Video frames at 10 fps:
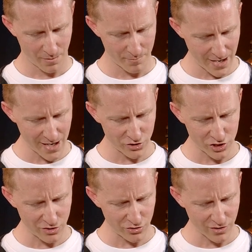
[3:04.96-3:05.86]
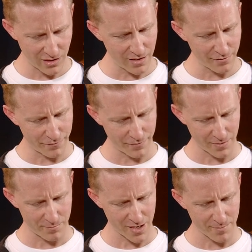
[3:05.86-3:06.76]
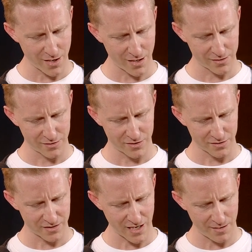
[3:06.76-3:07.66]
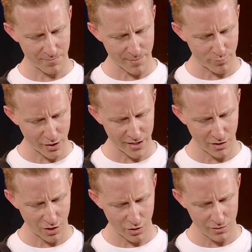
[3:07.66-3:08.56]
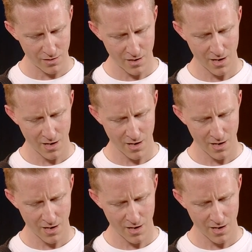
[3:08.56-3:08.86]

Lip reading: man shall not live and be upheld and sustained by bread alone,